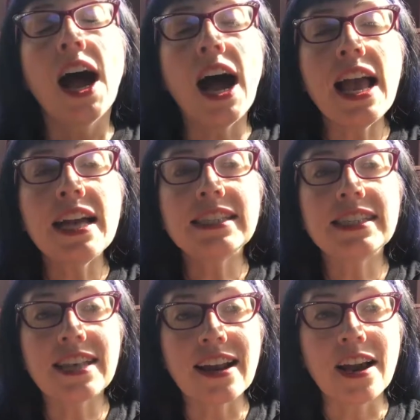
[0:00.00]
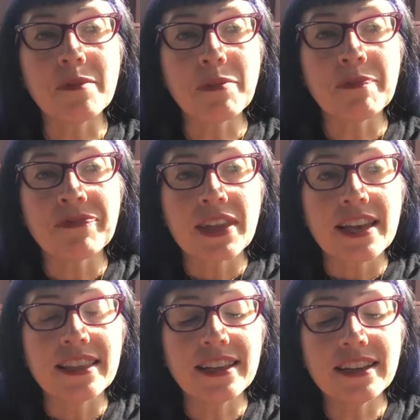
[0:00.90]
I had set up
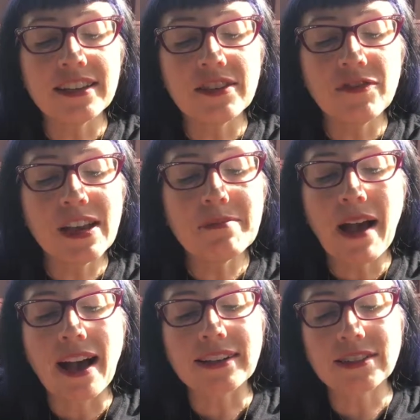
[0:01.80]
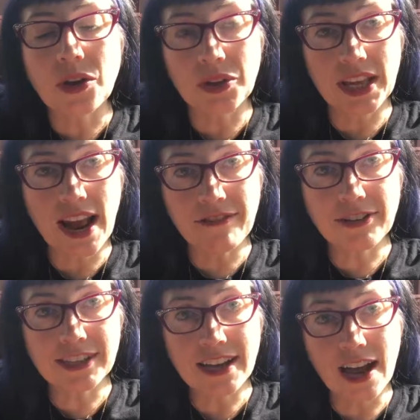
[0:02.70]
the feedback so that
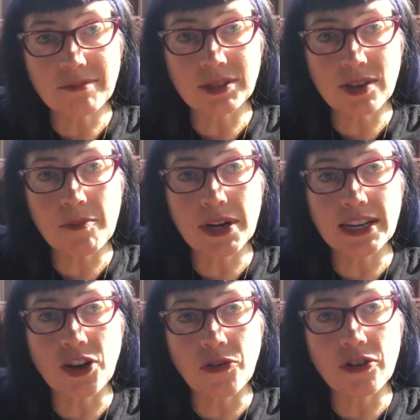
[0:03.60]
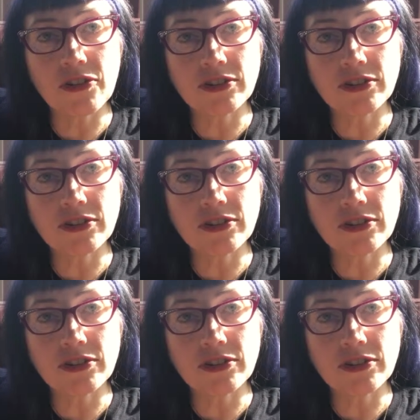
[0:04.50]
every time somebody noted,